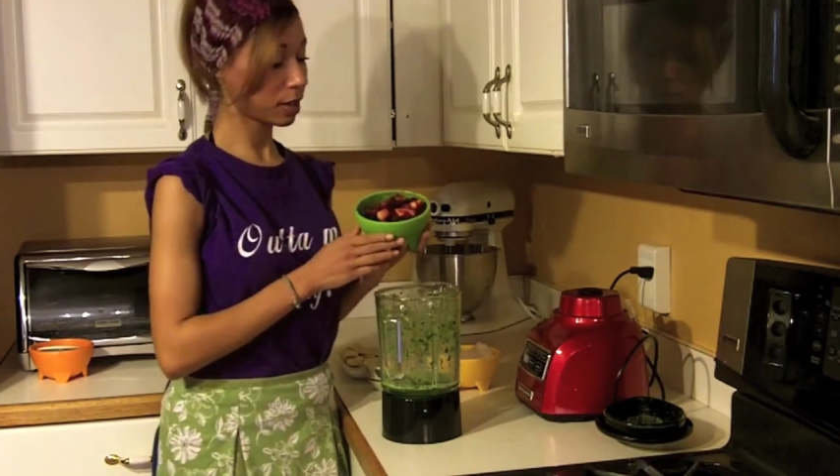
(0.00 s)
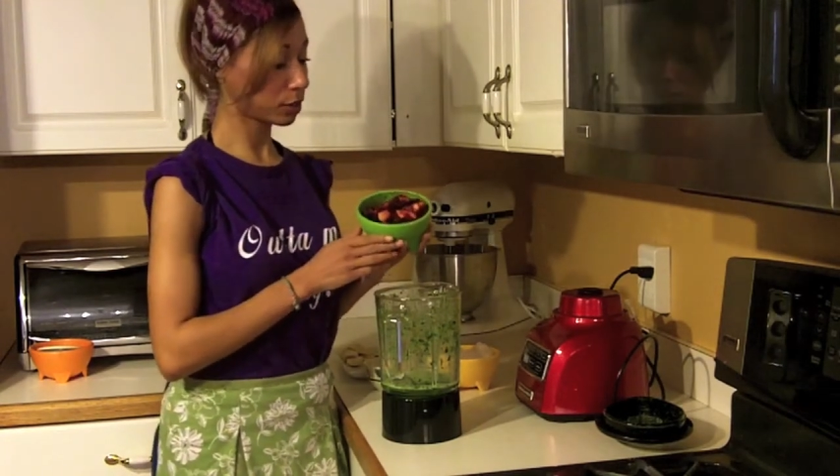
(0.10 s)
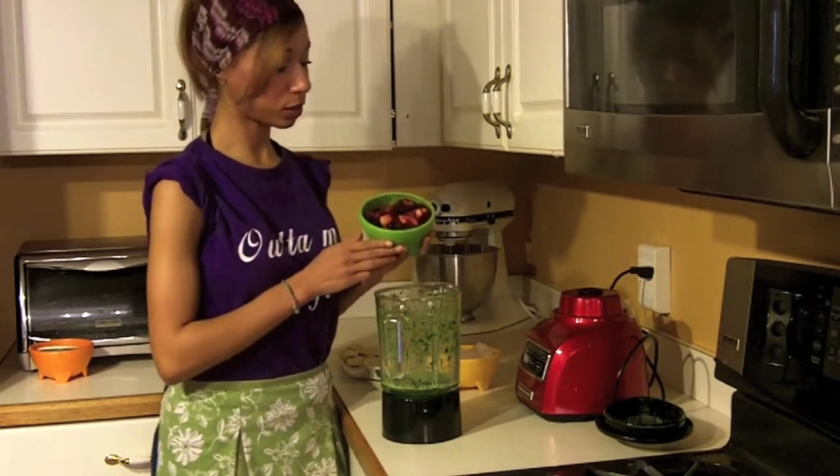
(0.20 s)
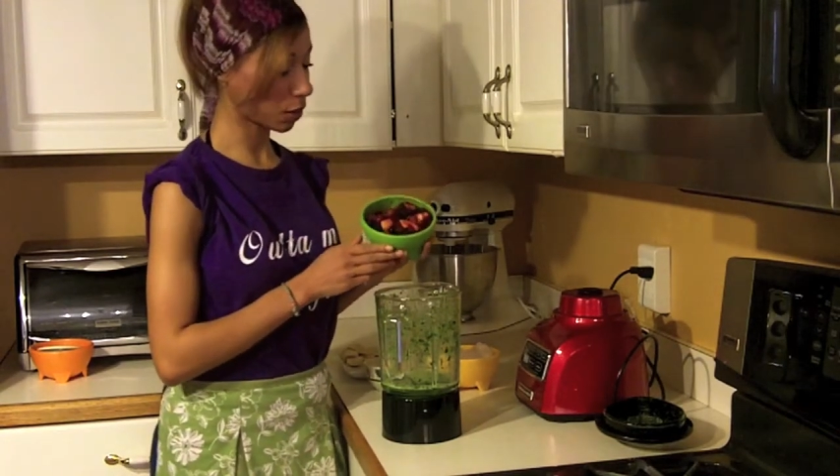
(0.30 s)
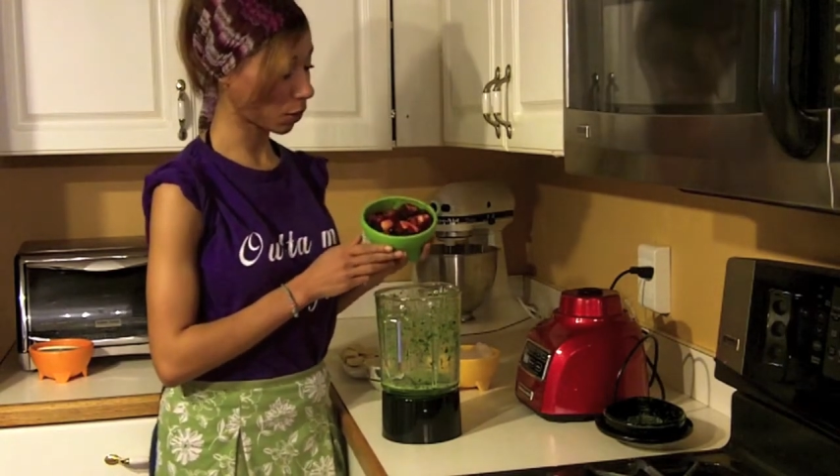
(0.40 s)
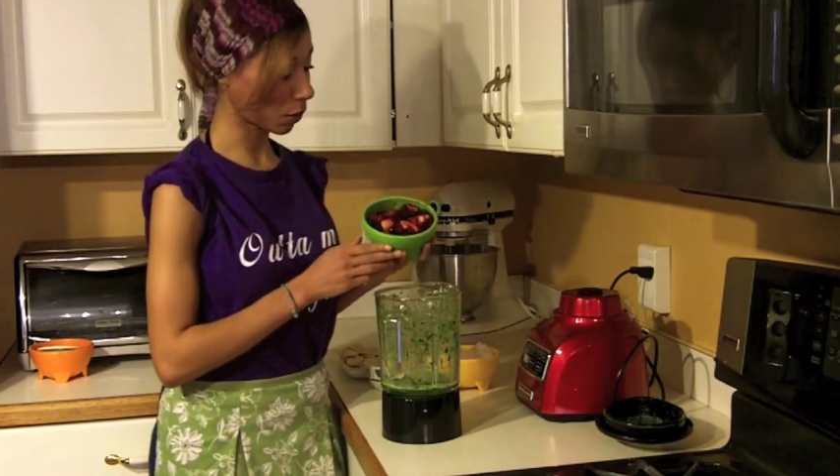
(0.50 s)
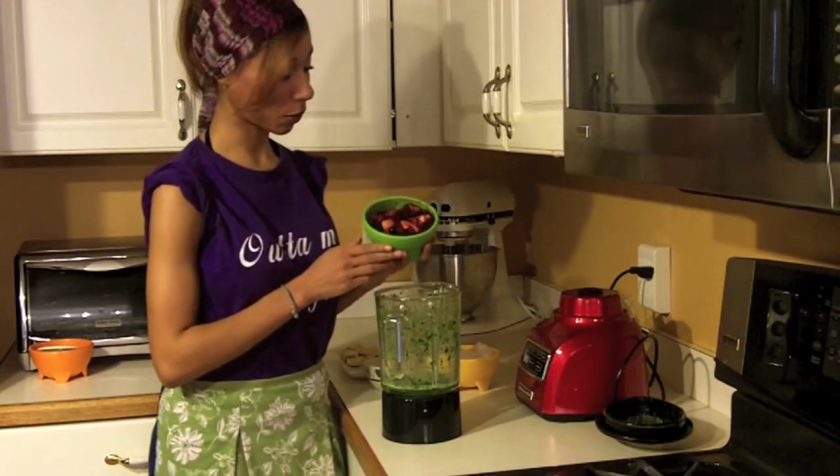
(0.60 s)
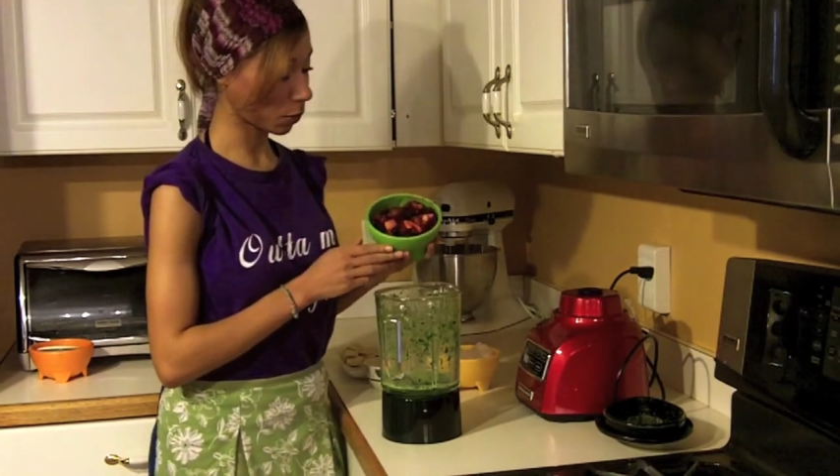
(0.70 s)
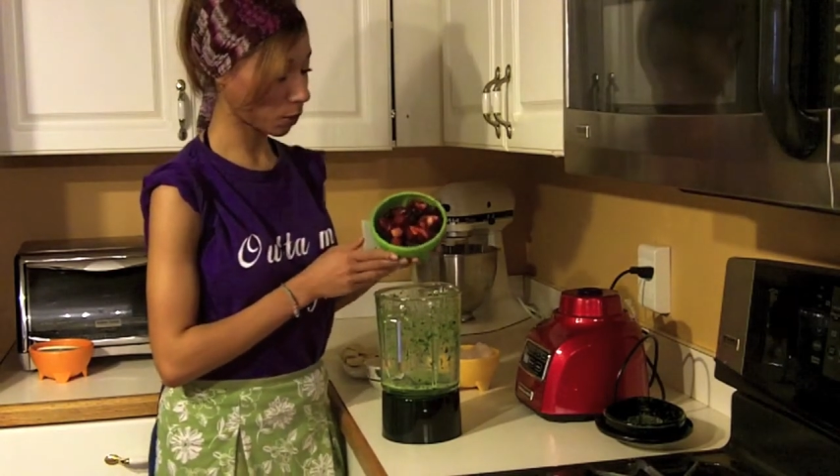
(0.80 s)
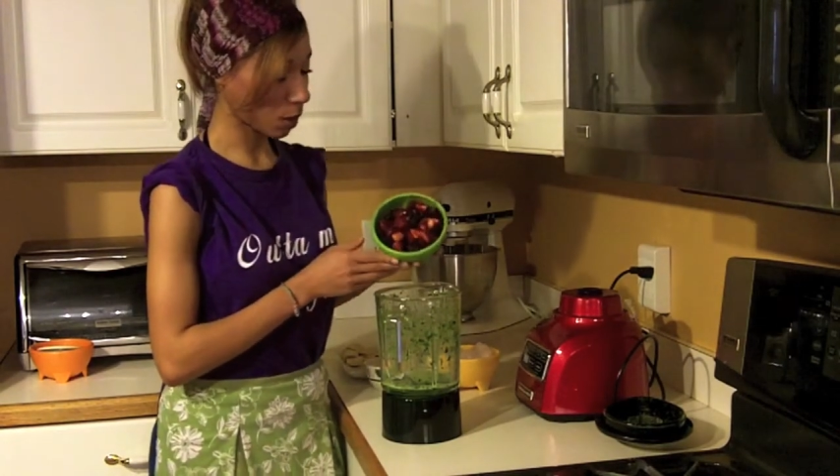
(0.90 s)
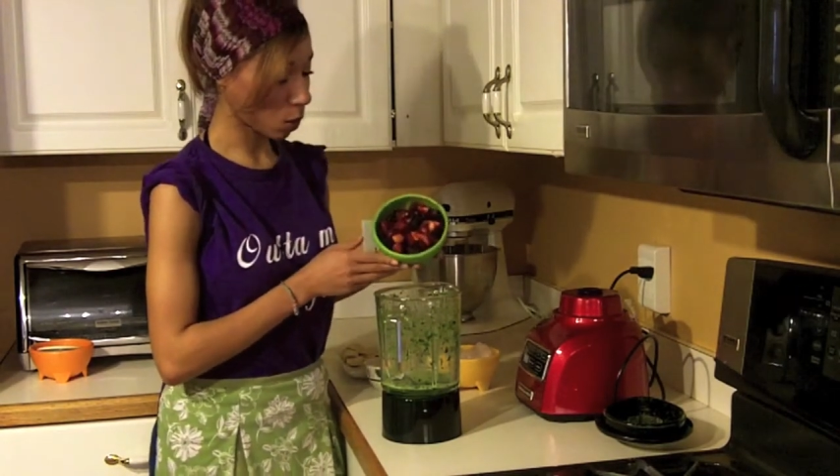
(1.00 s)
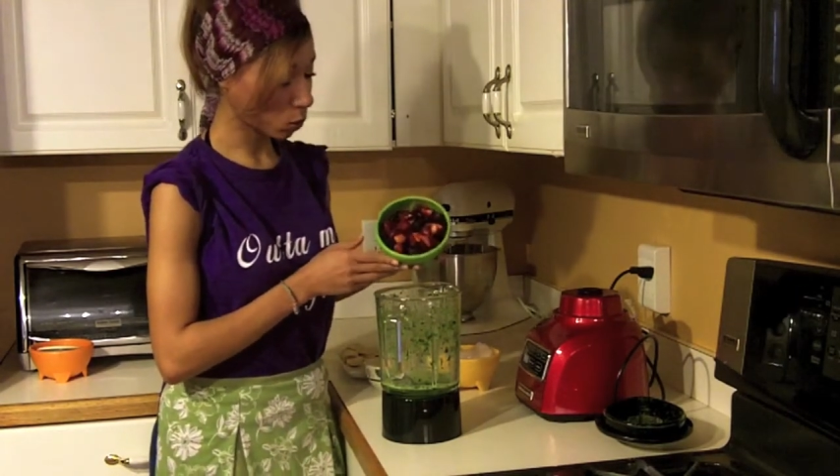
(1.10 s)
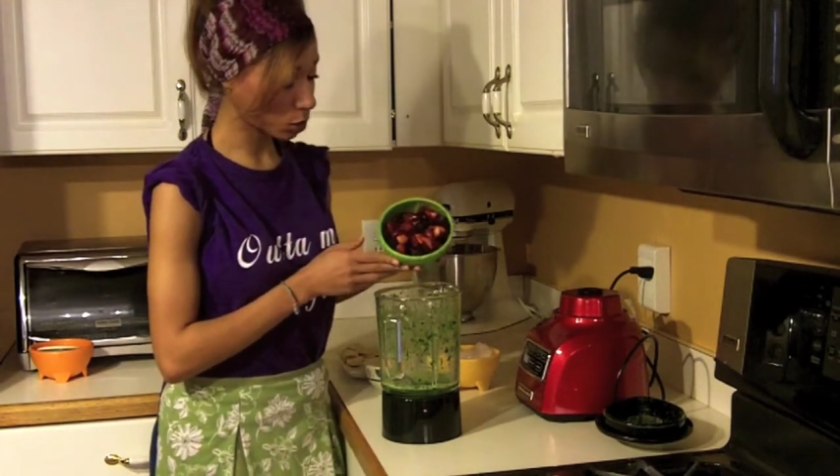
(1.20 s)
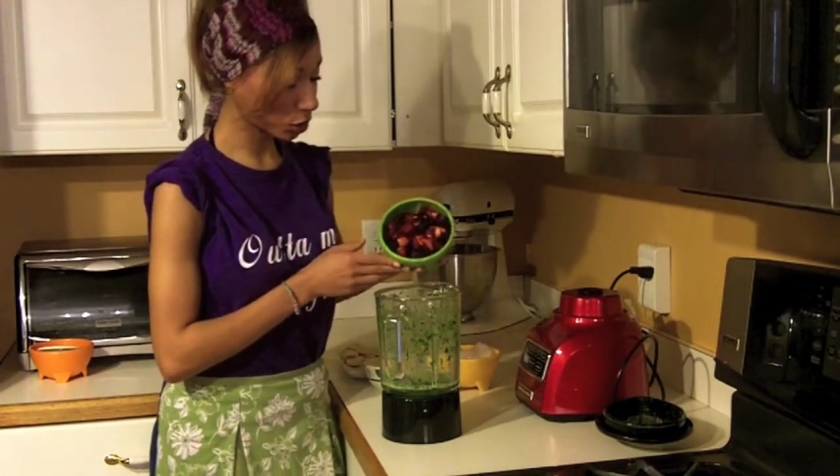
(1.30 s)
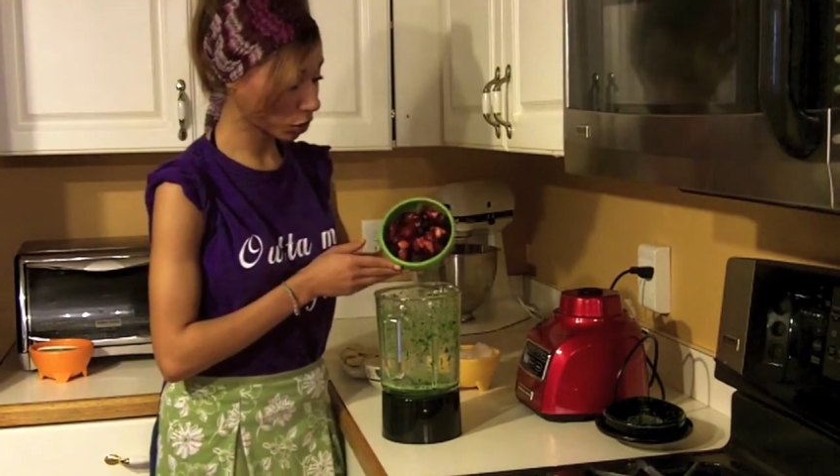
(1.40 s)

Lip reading: So we're just